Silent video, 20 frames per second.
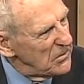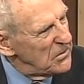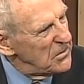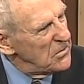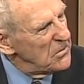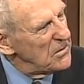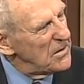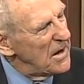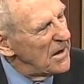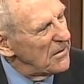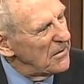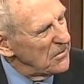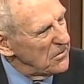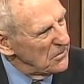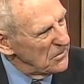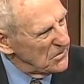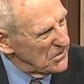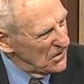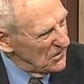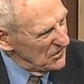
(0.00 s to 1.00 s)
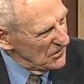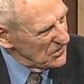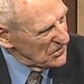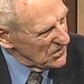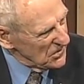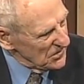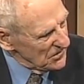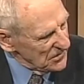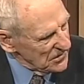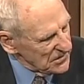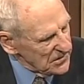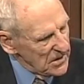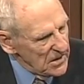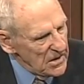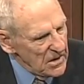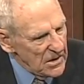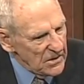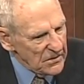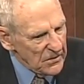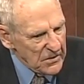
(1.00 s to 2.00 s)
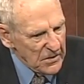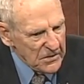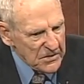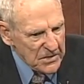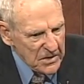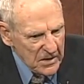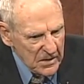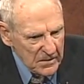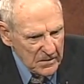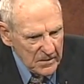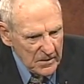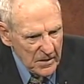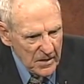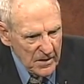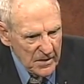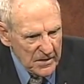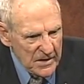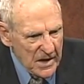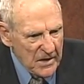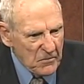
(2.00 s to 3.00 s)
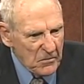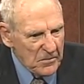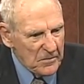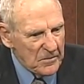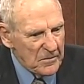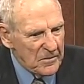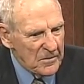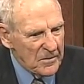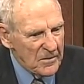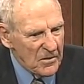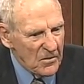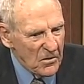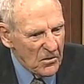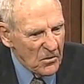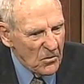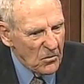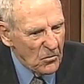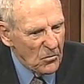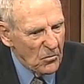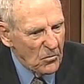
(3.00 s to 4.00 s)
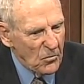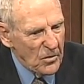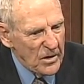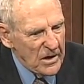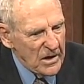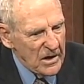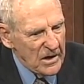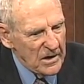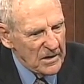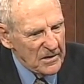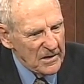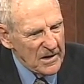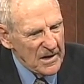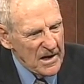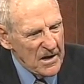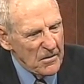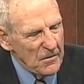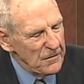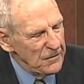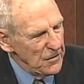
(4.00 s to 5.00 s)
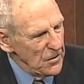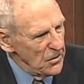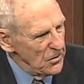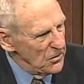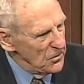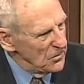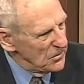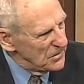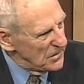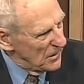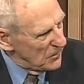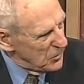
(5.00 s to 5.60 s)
to do that through civil service. So you see, then we interfused the